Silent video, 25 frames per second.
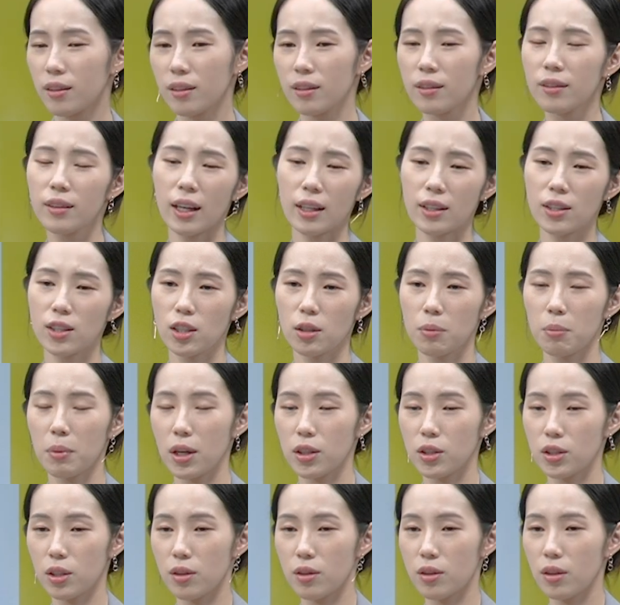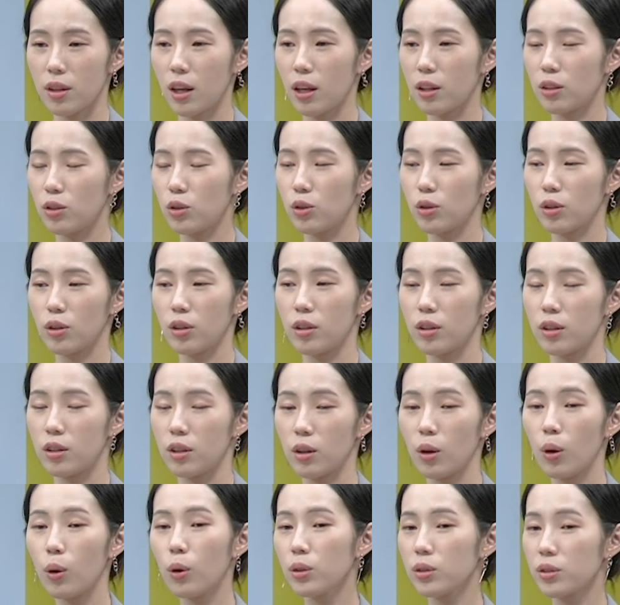Let's imagine that
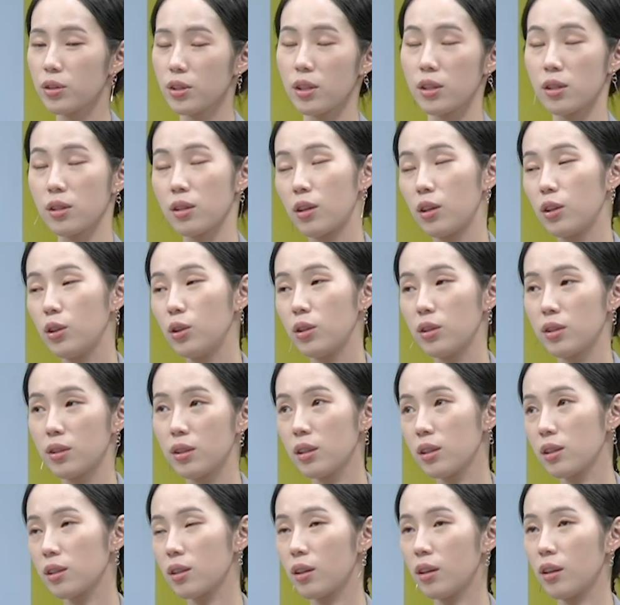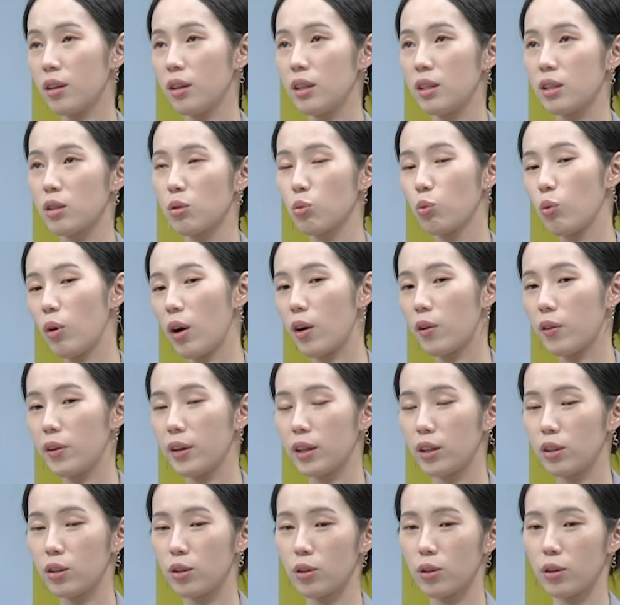your sister is
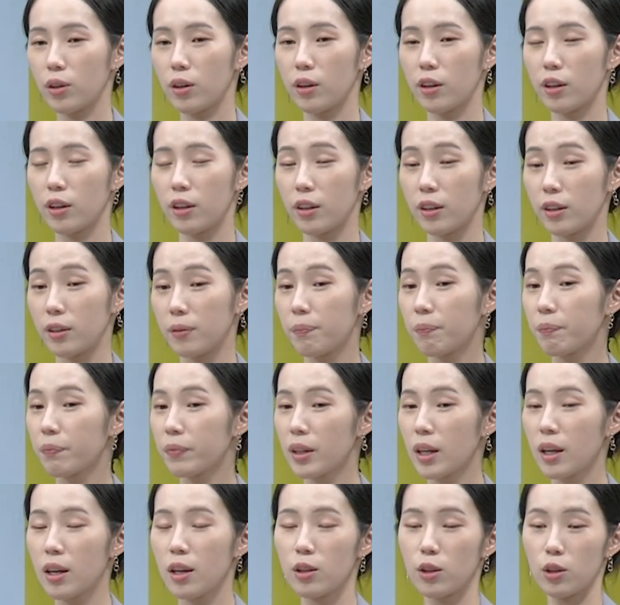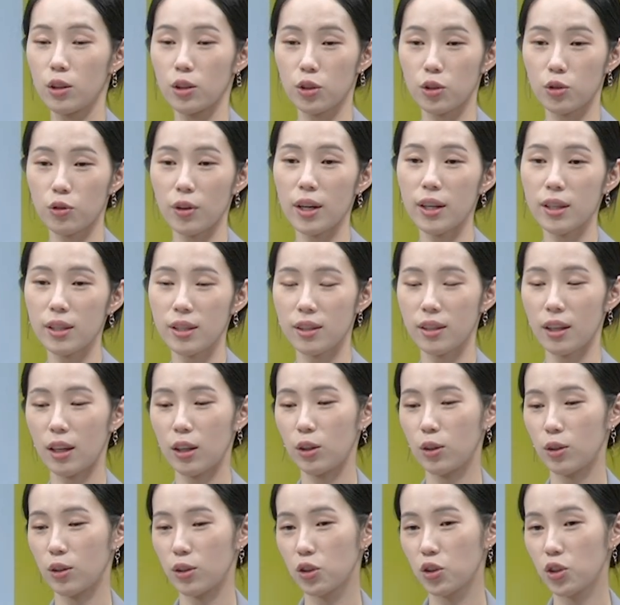wearing your dress
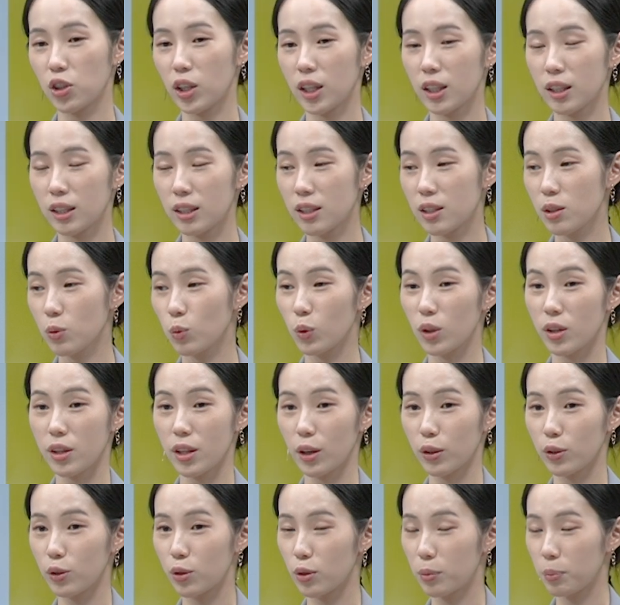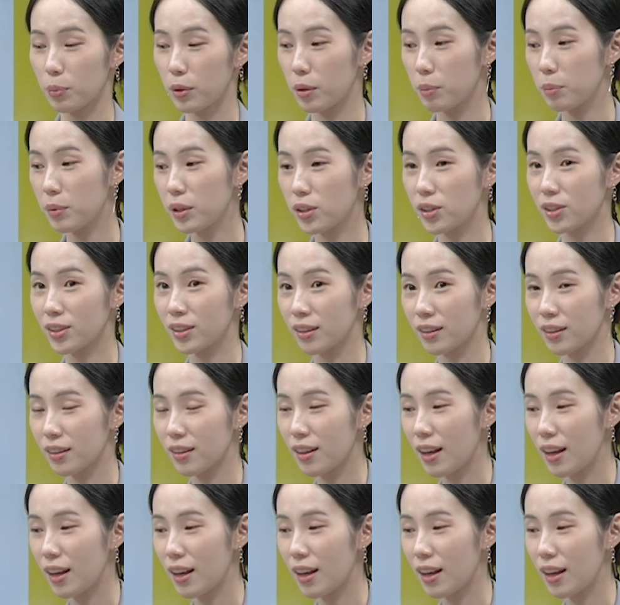and your jeans without your permission.